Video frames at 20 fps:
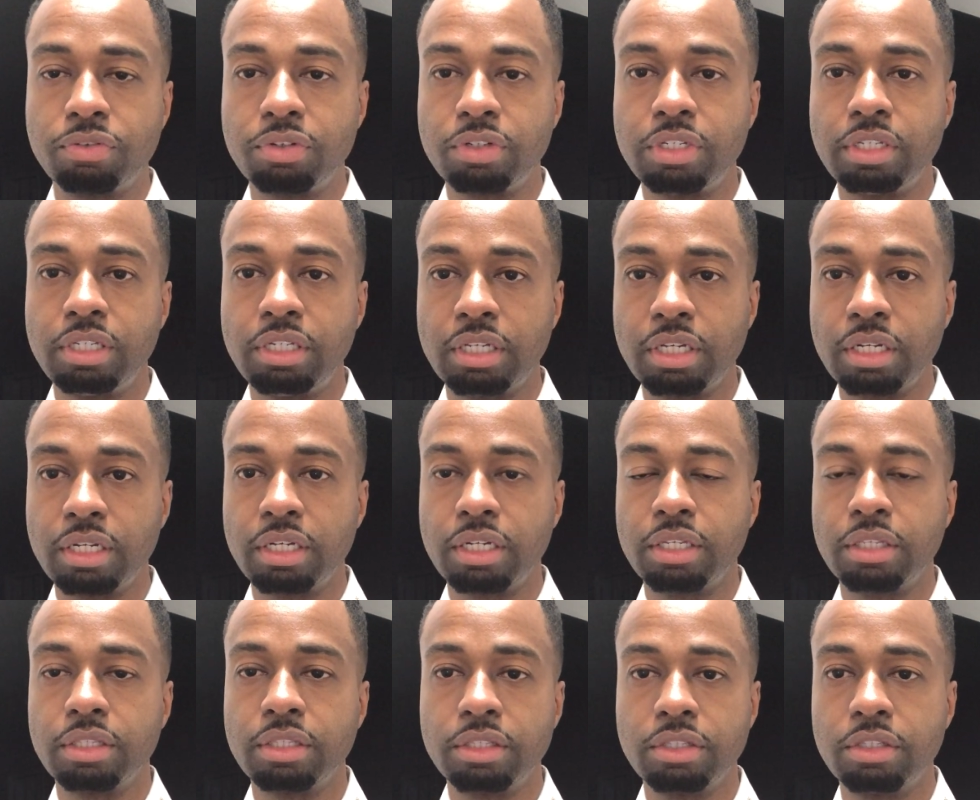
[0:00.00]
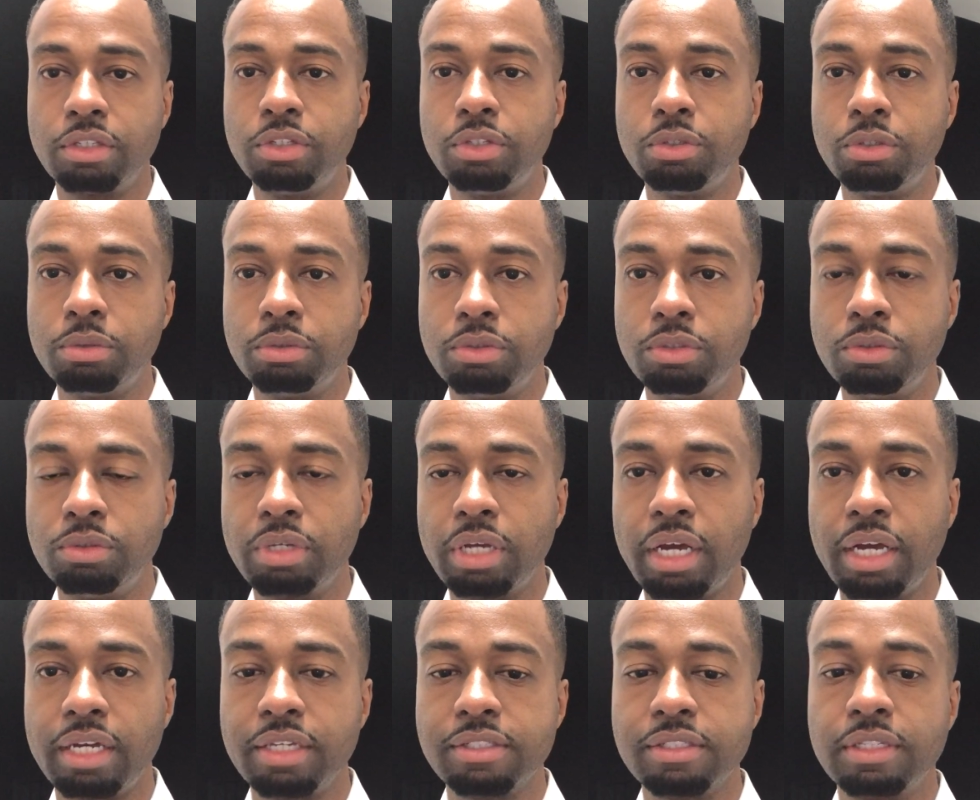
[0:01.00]
the new
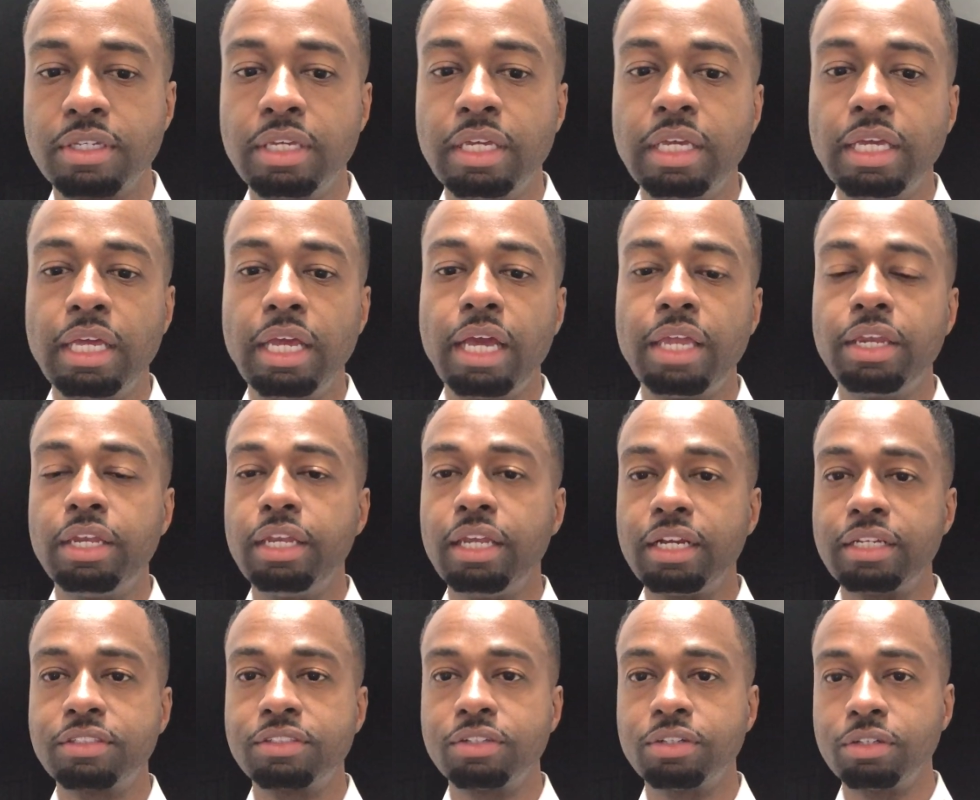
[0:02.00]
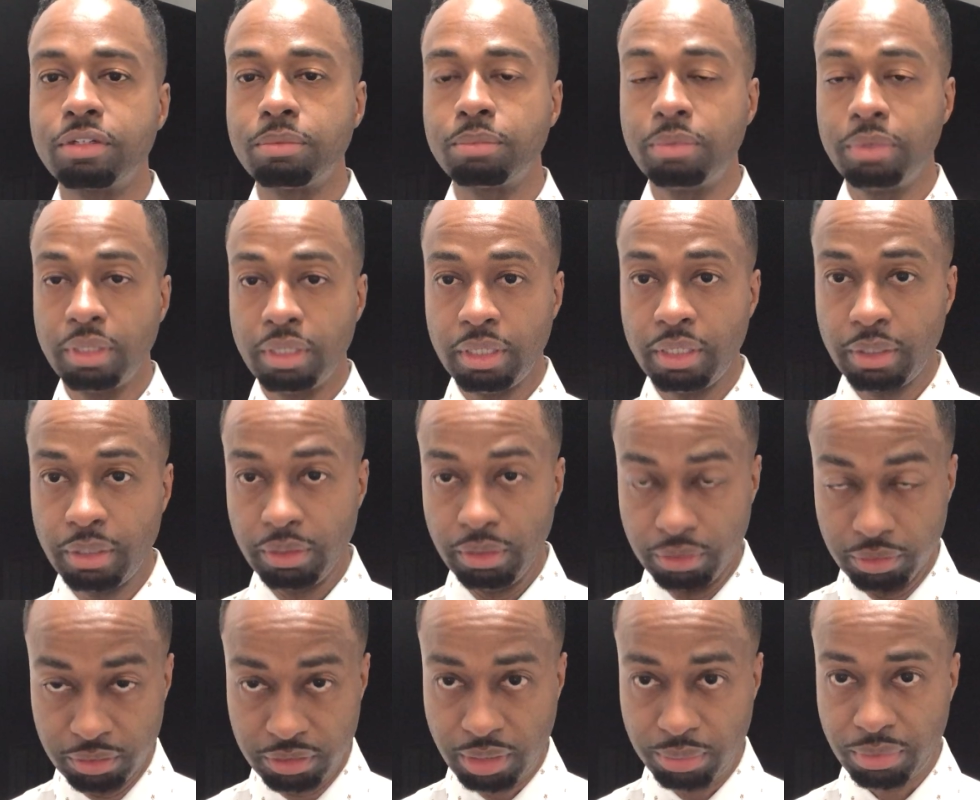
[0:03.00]
guys. And the next term,
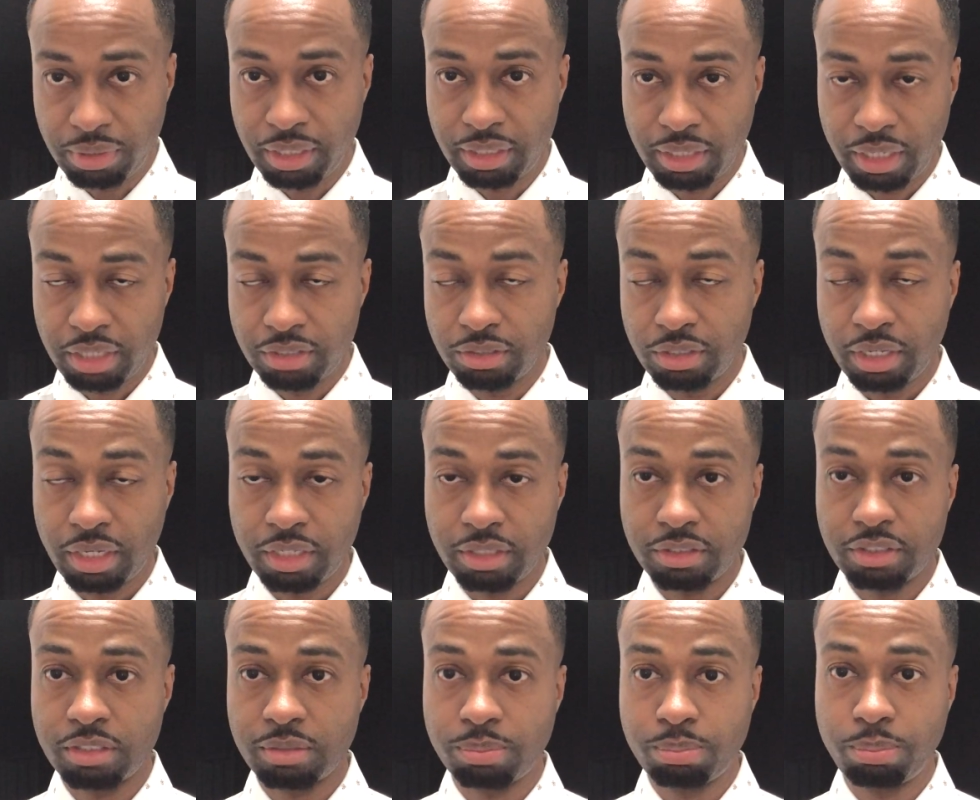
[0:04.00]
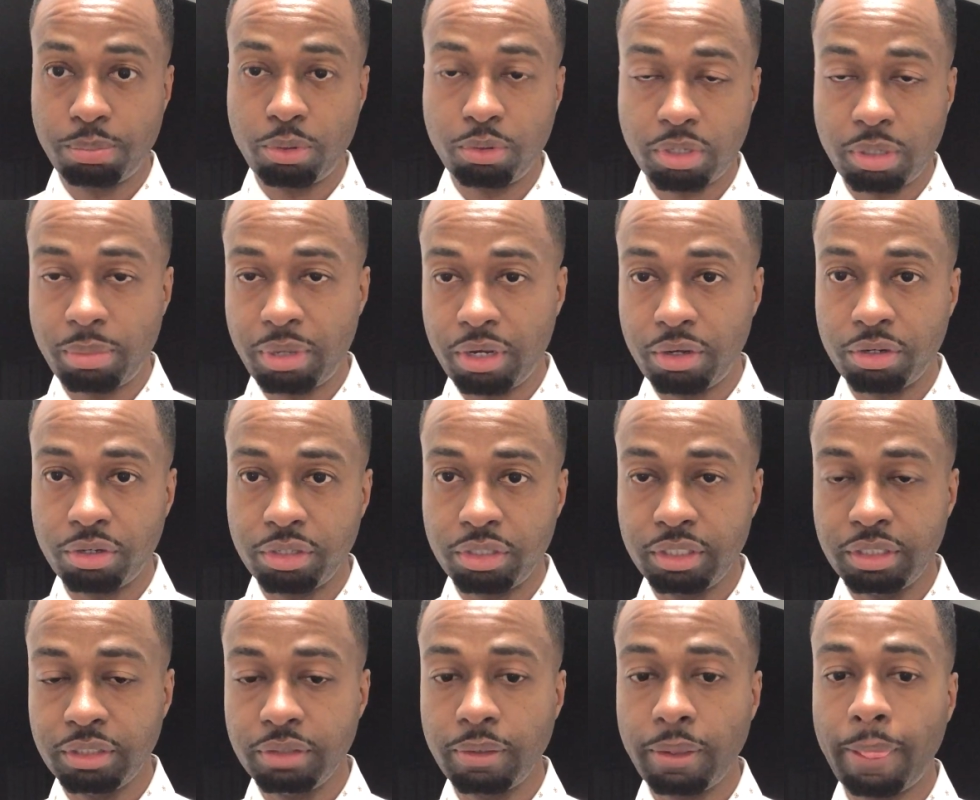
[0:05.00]
something I spoke about
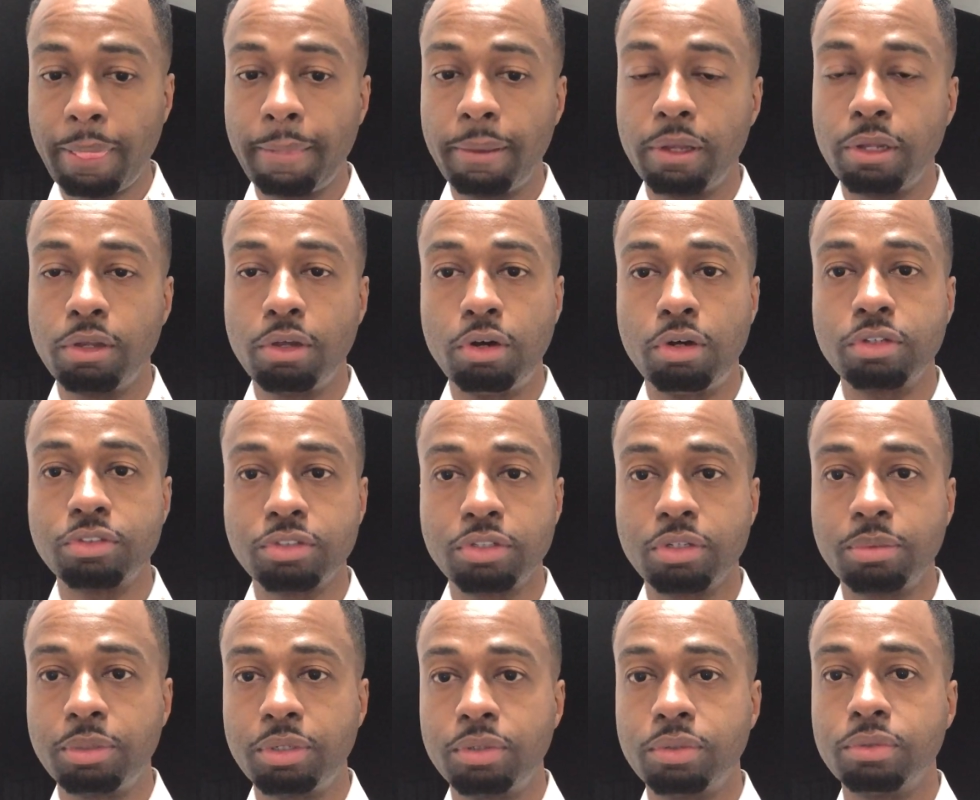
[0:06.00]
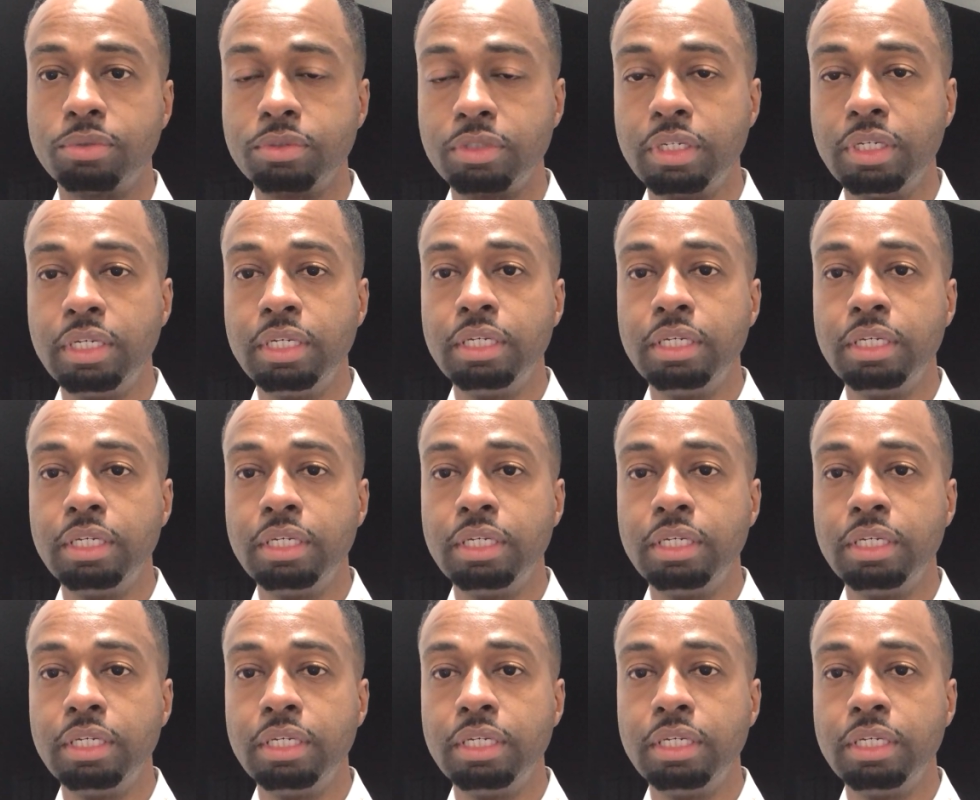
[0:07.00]
earlier, a long-term hold.